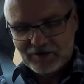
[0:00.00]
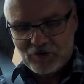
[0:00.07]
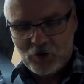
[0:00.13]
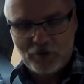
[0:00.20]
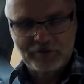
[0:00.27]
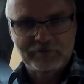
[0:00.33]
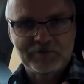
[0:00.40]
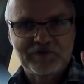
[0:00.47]

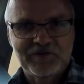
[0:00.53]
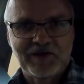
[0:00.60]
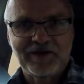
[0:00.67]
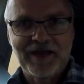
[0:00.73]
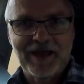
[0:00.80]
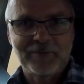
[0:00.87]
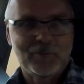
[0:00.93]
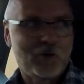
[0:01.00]
on 10
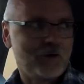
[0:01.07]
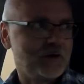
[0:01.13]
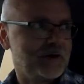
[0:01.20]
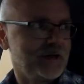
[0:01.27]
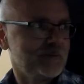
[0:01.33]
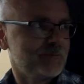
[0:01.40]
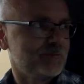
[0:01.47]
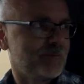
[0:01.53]
amp
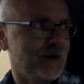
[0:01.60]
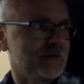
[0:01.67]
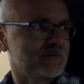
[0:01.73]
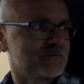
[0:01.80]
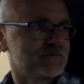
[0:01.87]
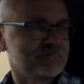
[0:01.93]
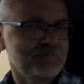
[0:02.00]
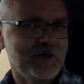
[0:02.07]
only,
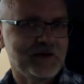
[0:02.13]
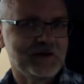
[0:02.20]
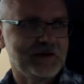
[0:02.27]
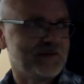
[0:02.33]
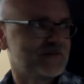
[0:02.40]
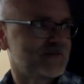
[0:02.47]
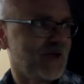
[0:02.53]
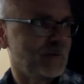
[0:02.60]
but at
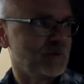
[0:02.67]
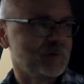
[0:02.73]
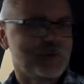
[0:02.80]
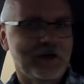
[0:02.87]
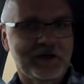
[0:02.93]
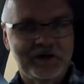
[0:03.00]
least I will plug